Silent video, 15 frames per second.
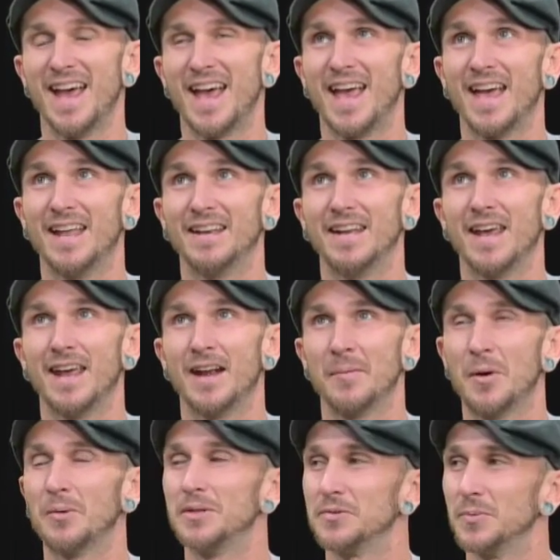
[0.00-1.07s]
And, and I'm
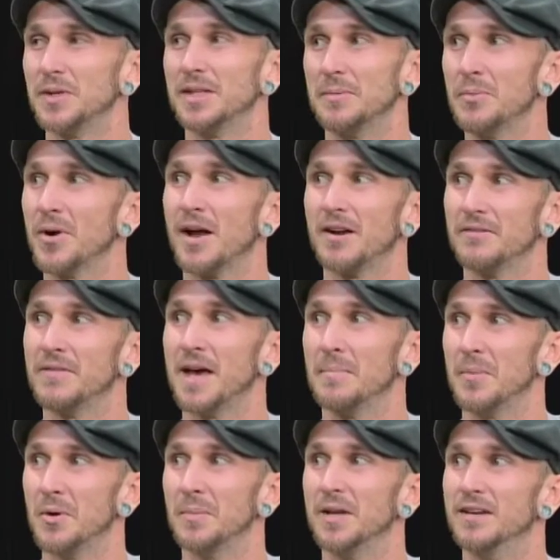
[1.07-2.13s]
always really proud of that
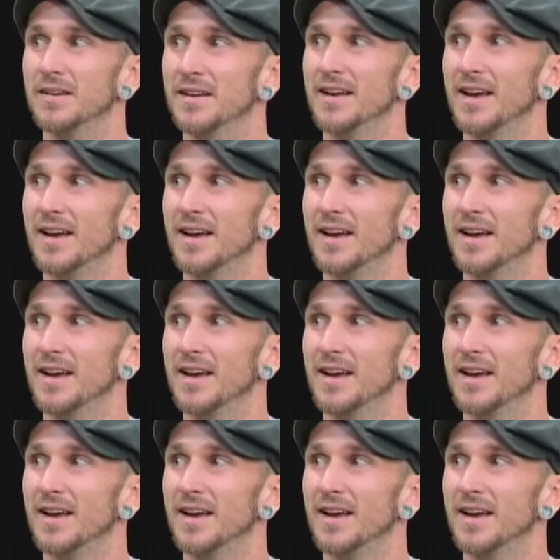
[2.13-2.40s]
moment,